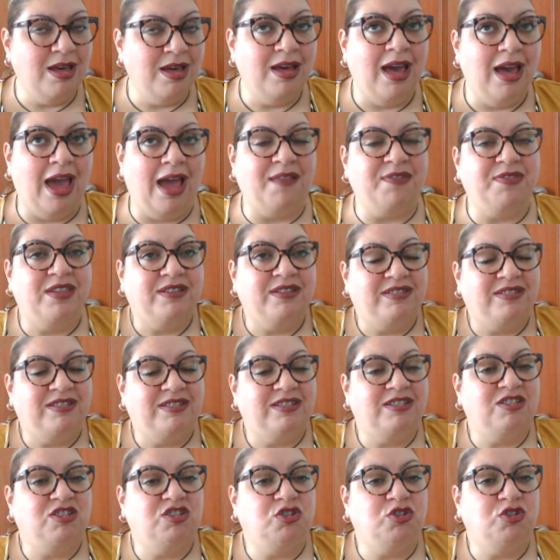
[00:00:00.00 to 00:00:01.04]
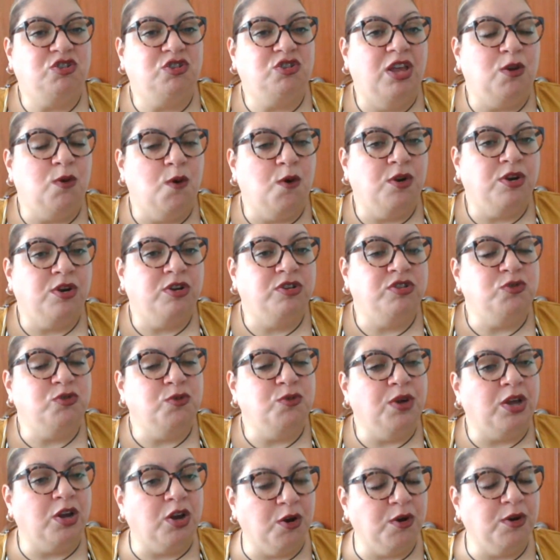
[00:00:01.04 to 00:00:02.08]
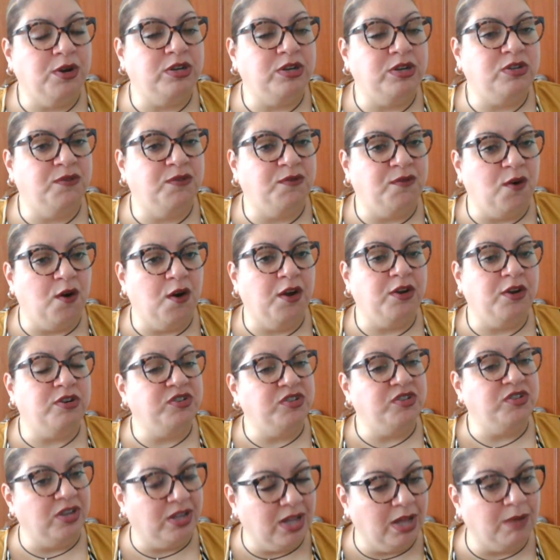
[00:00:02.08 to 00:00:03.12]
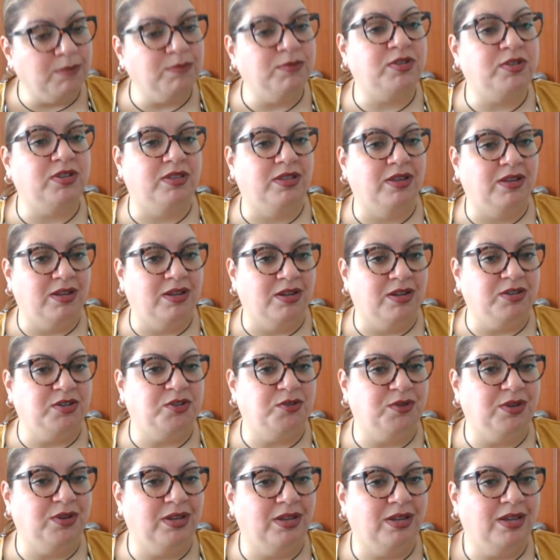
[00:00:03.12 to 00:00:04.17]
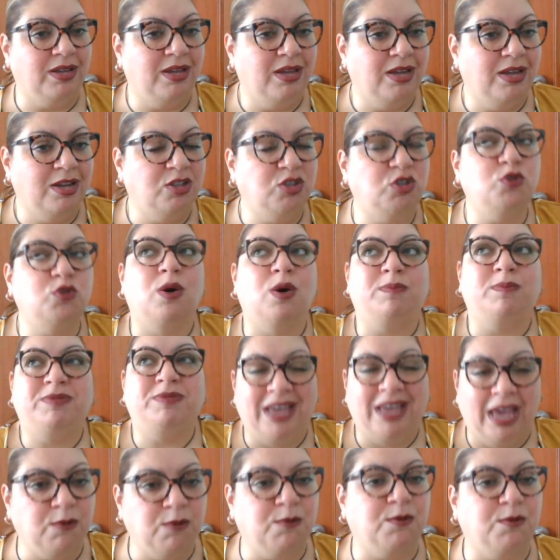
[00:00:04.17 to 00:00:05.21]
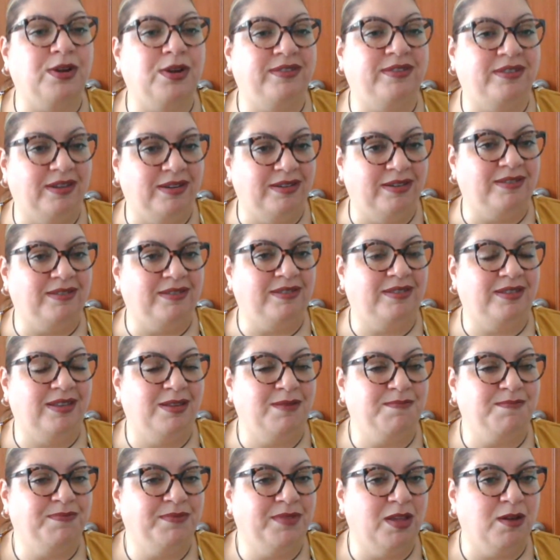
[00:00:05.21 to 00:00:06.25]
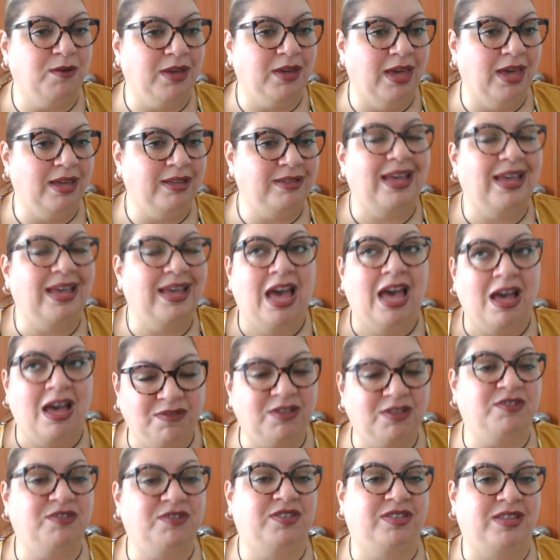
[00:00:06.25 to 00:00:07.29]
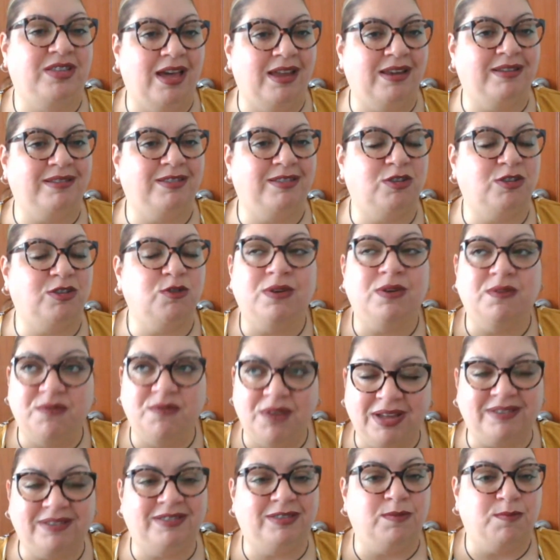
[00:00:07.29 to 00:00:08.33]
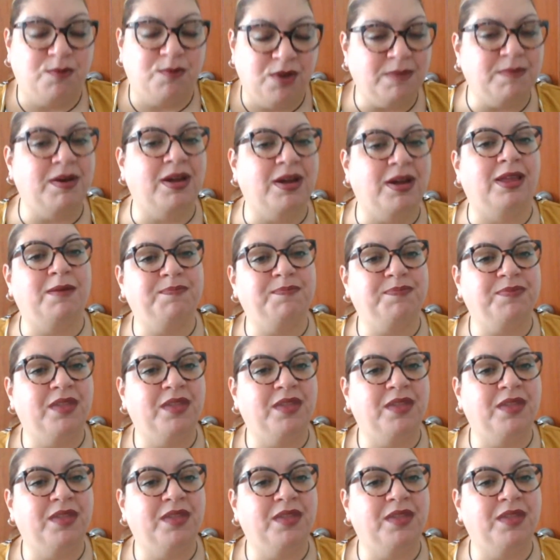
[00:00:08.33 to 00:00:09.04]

And this is in order to encourage foreigners to come to the country, to obtain residency, okay? To have their status, to invest, to bring money.